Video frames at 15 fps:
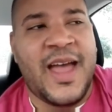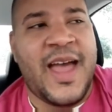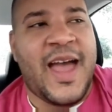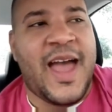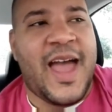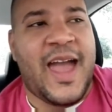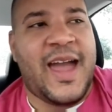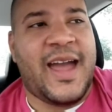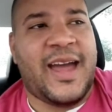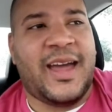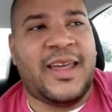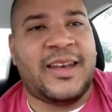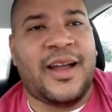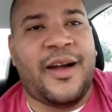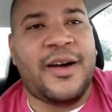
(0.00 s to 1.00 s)
He
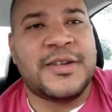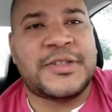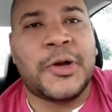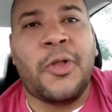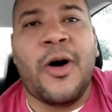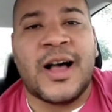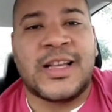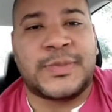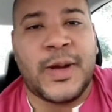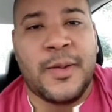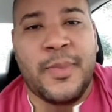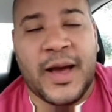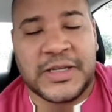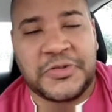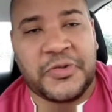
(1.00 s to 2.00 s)
is a
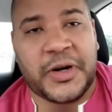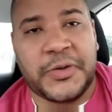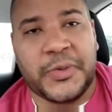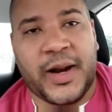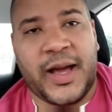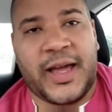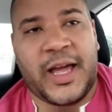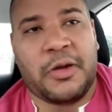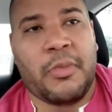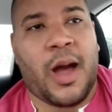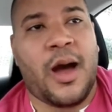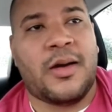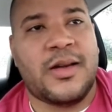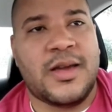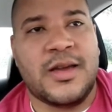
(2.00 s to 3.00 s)
super
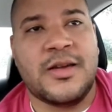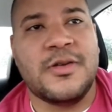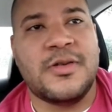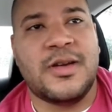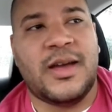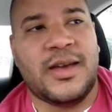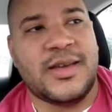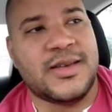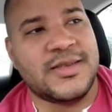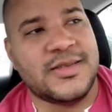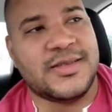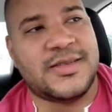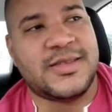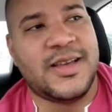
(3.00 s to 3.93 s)
conservative straight guy,